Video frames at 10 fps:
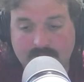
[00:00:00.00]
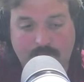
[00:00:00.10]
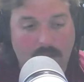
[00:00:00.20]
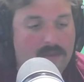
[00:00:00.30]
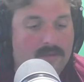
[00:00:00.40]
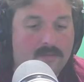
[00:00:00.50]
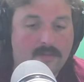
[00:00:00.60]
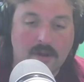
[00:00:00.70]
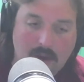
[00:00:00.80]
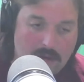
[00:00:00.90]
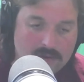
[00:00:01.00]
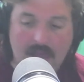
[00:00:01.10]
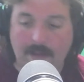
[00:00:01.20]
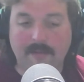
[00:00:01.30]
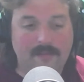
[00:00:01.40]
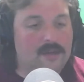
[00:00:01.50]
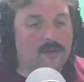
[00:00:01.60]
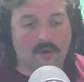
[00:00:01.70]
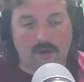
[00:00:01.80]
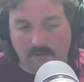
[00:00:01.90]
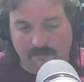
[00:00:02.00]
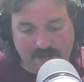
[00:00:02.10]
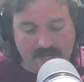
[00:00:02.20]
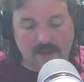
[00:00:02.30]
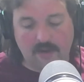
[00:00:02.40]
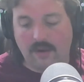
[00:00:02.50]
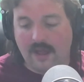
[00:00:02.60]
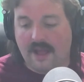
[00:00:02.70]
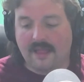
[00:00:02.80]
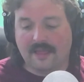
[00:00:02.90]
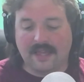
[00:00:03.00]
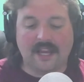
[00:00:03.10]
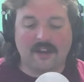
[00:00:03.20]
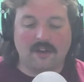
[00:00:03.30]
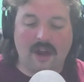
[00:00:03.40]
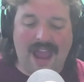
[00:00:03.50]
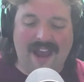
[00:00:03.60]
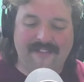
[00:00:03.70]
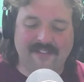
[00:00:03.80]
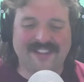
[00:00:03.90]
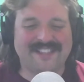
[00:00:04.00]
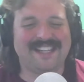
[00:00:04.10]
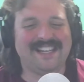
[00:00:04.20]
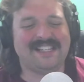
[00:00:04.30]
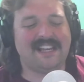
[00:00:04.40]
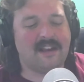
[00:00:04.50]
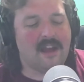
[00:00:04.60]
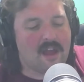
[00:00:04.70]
But who knows? I'm going to be doing a whole video later after the season